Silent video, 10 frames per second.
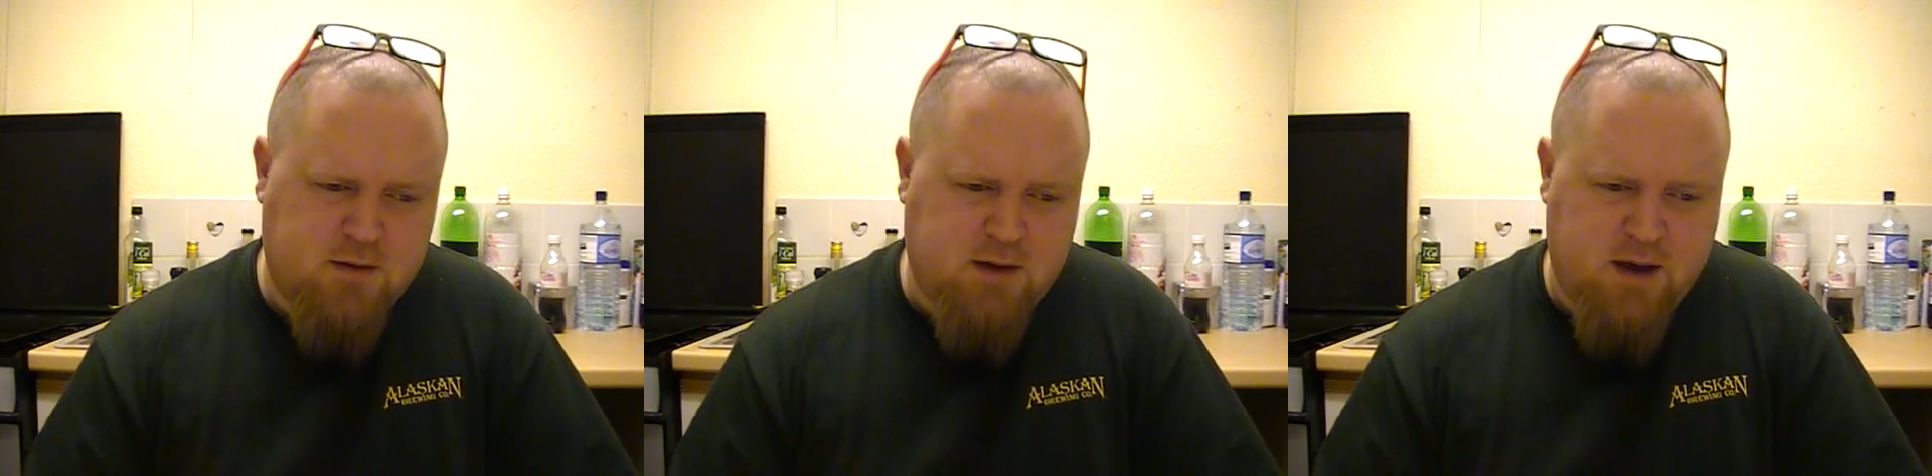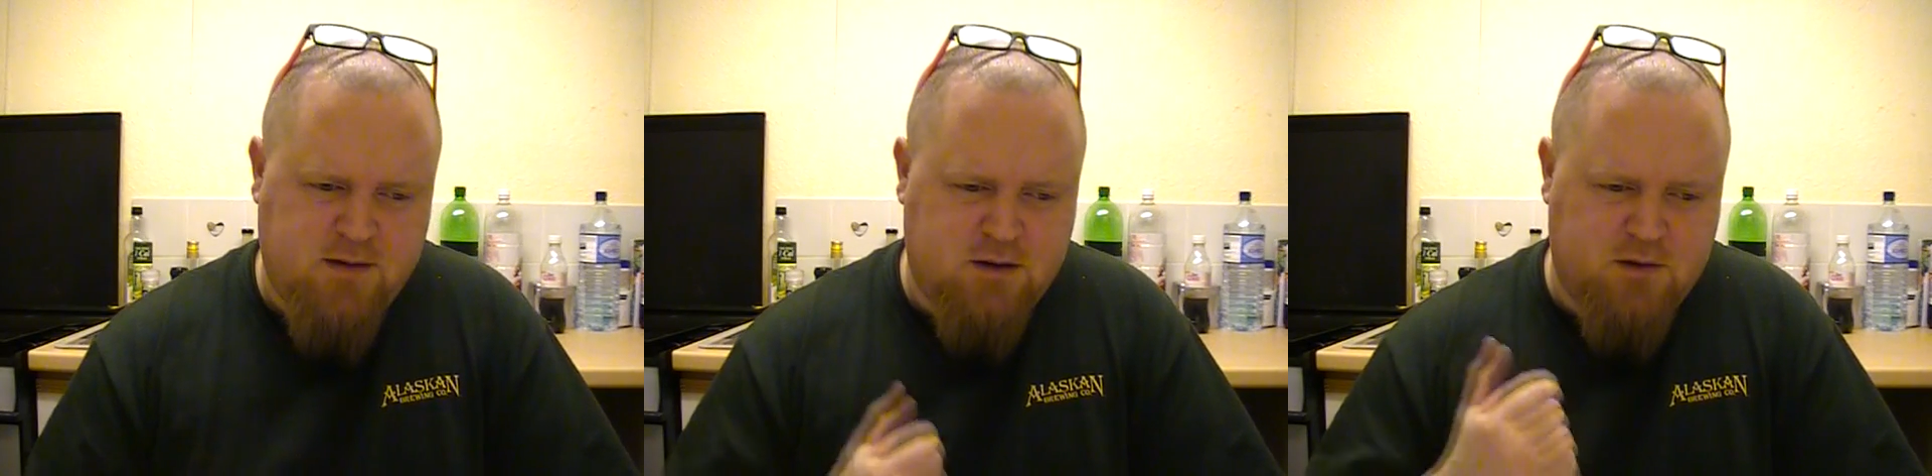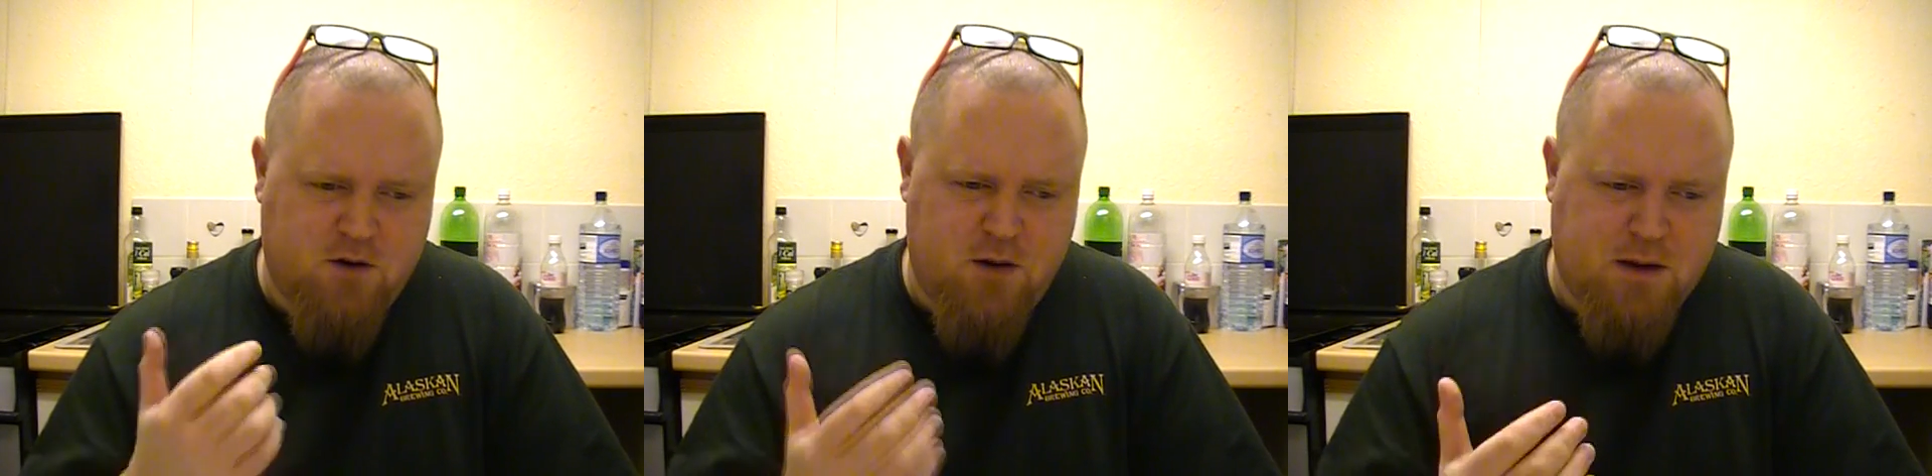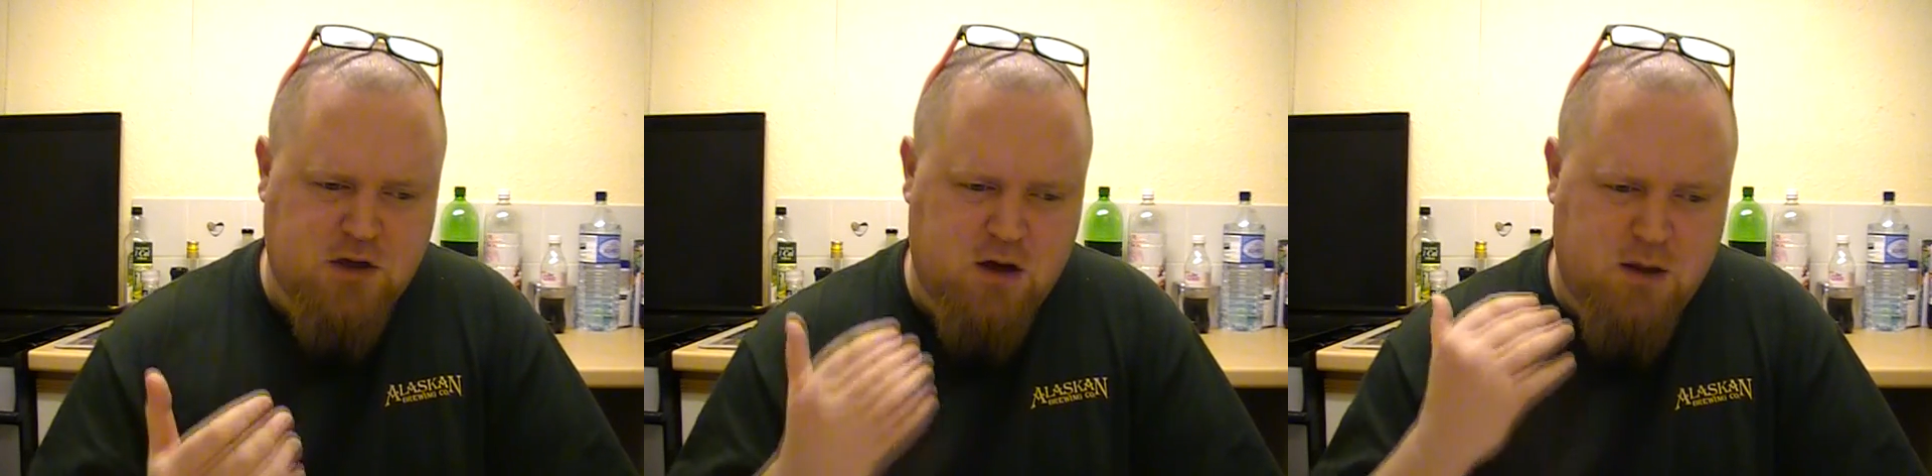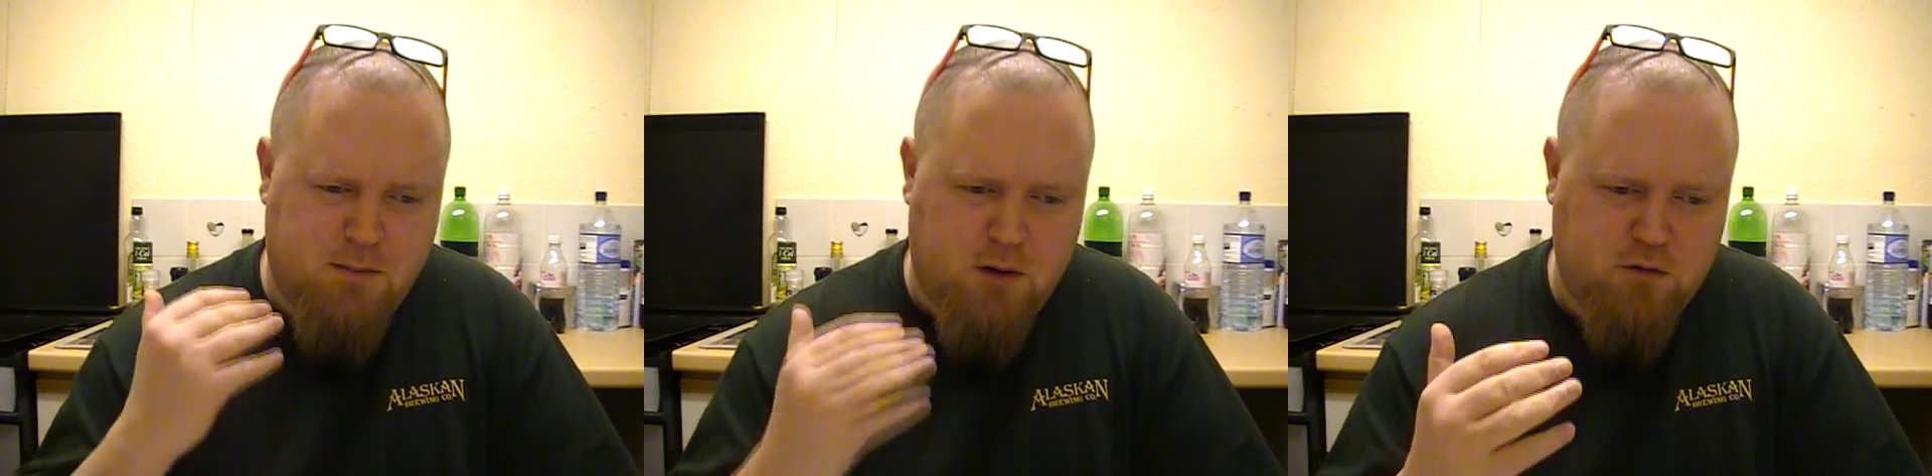taste is very much like
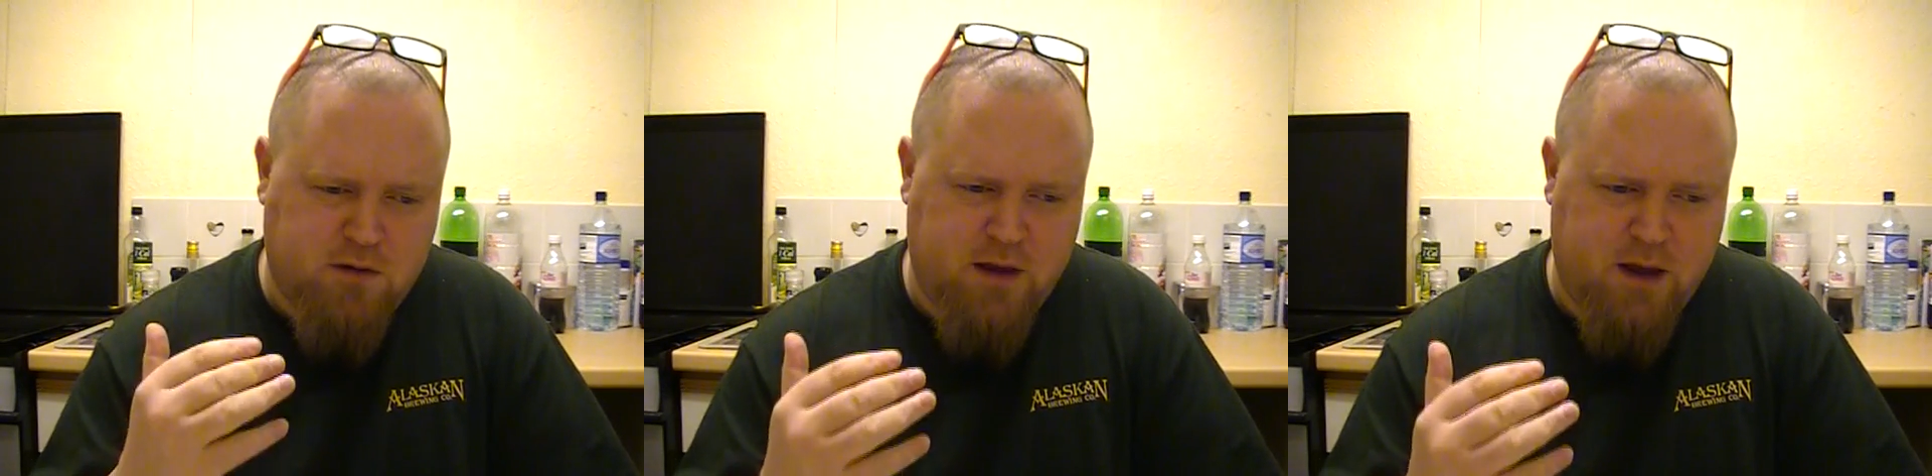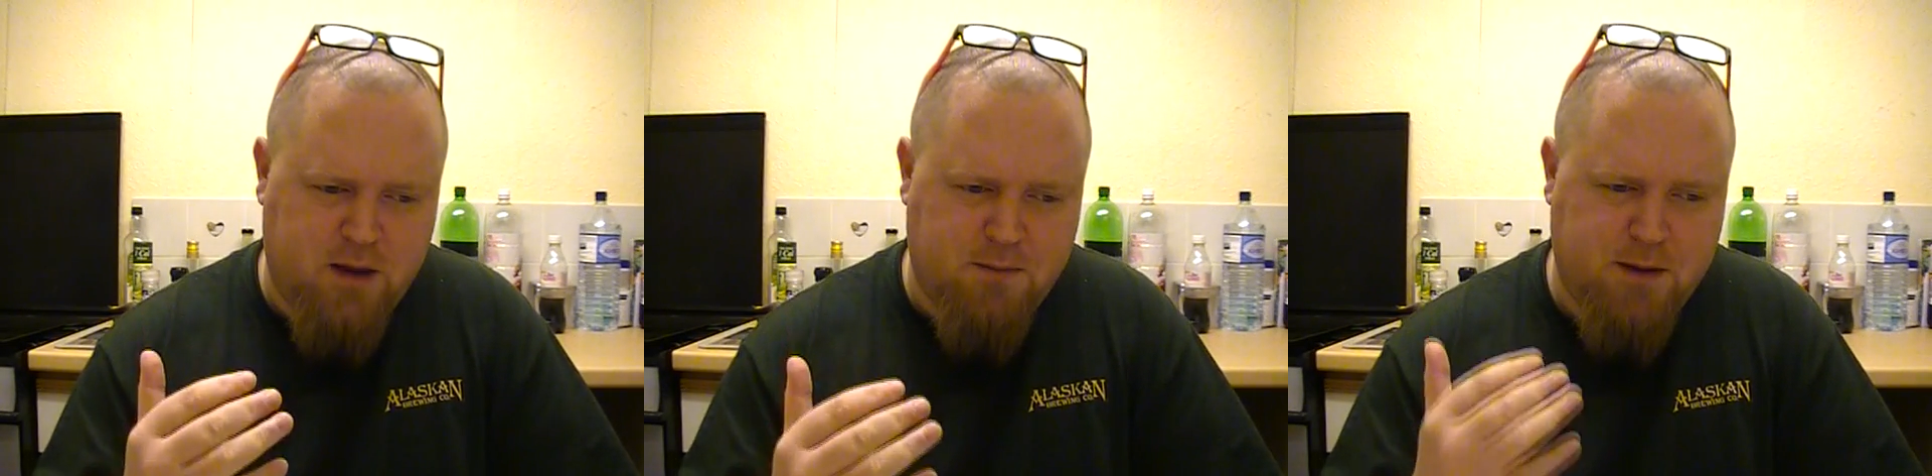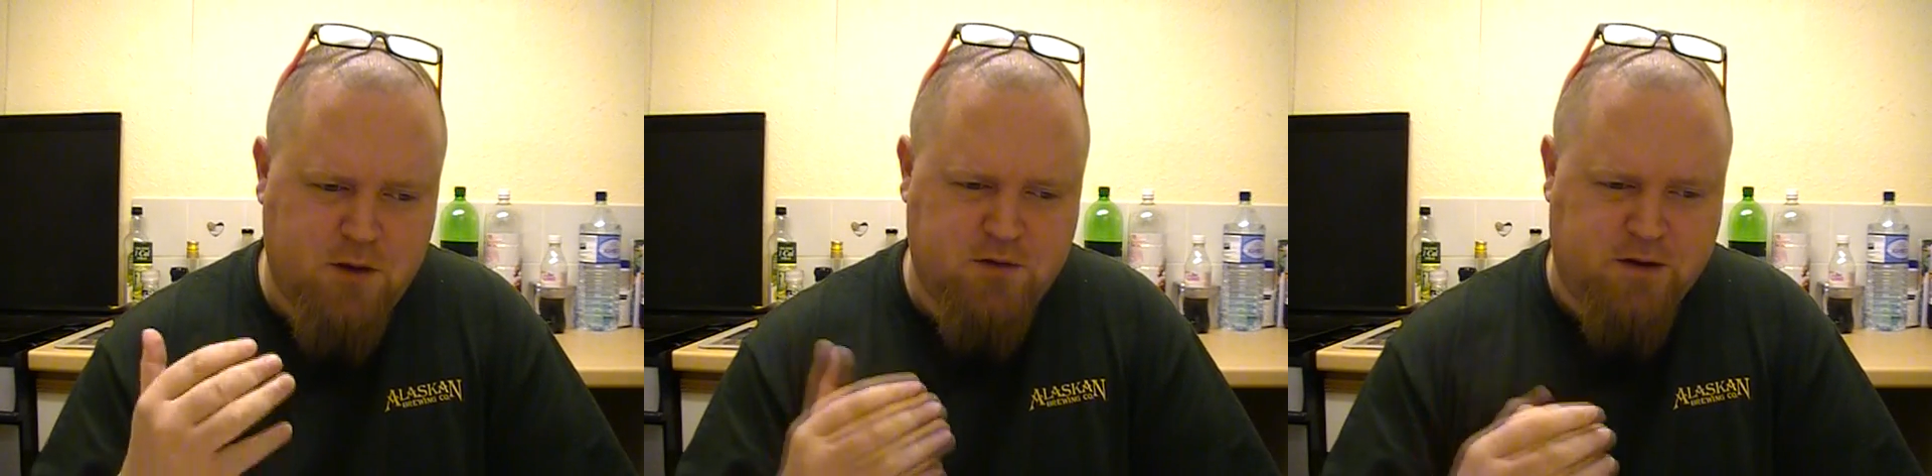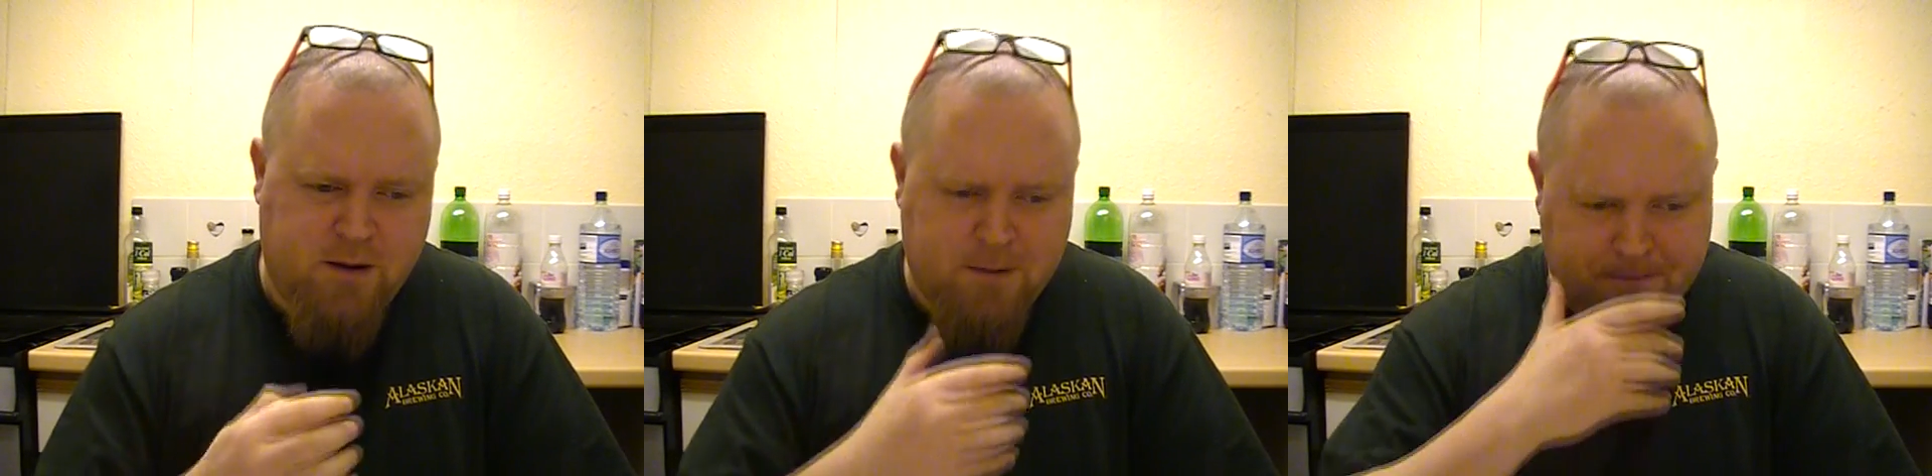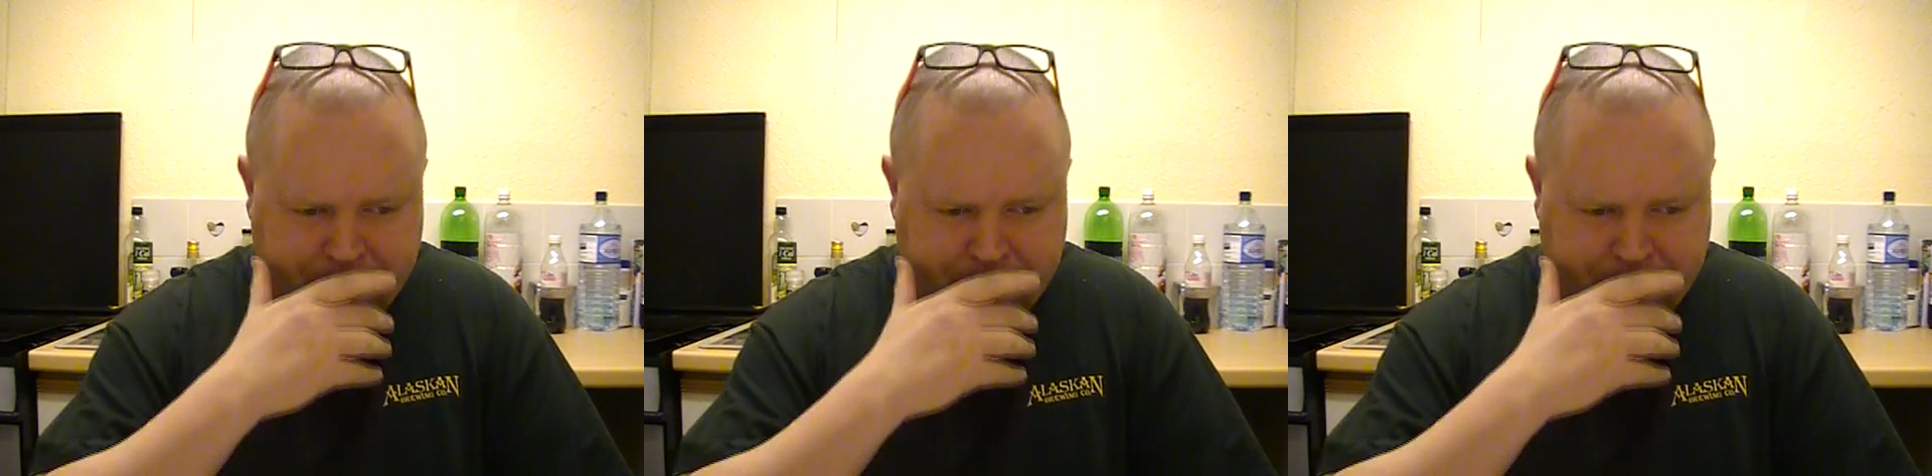a malty pilsner.